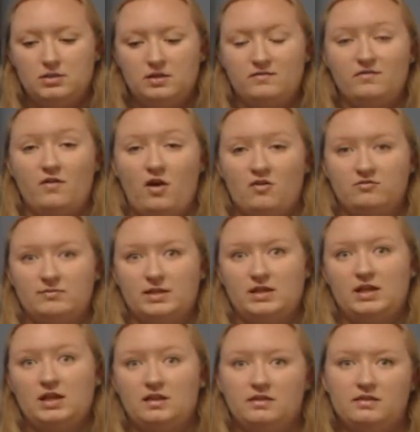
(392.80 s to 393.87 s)
involvement
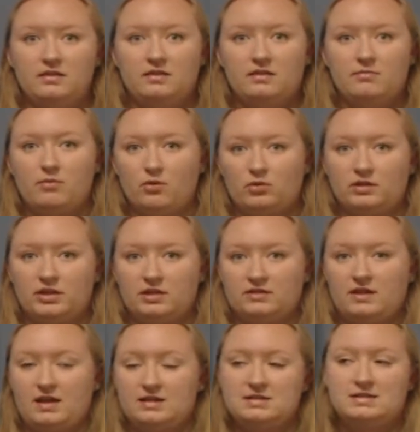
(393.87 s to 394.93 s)
in the bullying
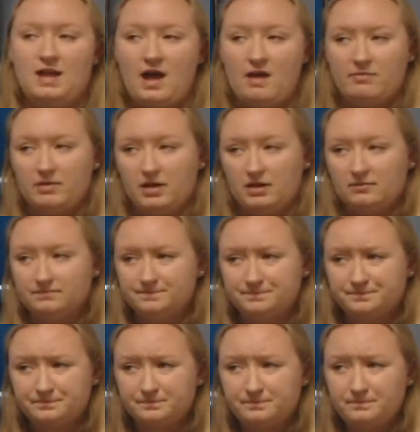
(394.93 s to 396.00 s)
that is happening.
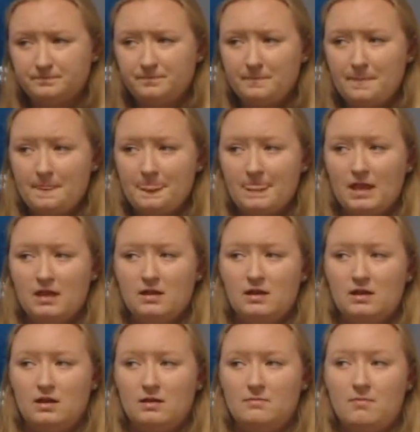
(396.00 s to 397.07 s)

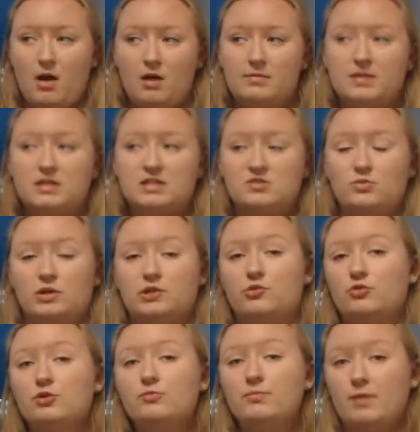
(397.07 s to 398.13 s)
Mobbing is when
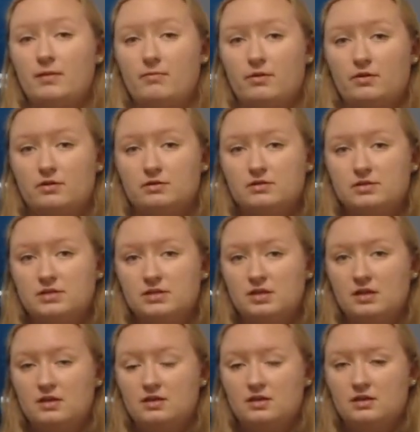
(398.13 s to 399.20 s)
group members
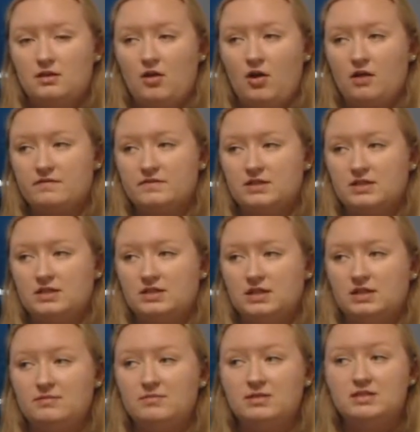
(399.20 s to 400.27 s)
often
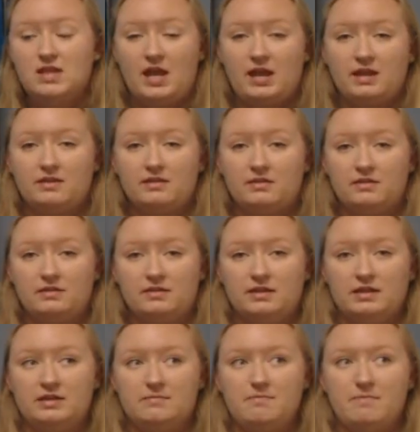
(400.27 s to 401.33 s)
imitate
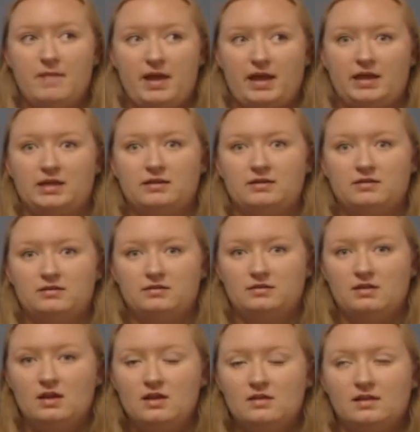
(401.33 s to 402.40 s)
the main,
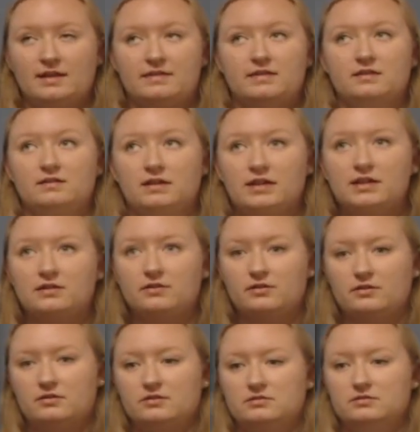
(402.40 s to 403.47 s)
like the
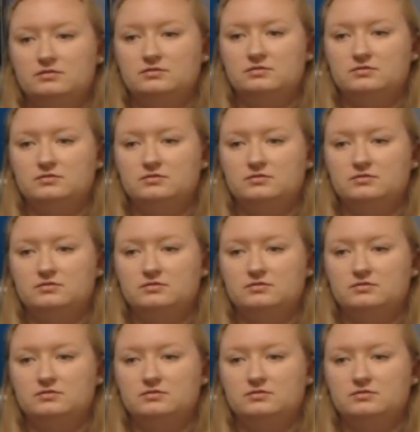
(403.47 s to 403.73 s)
leader,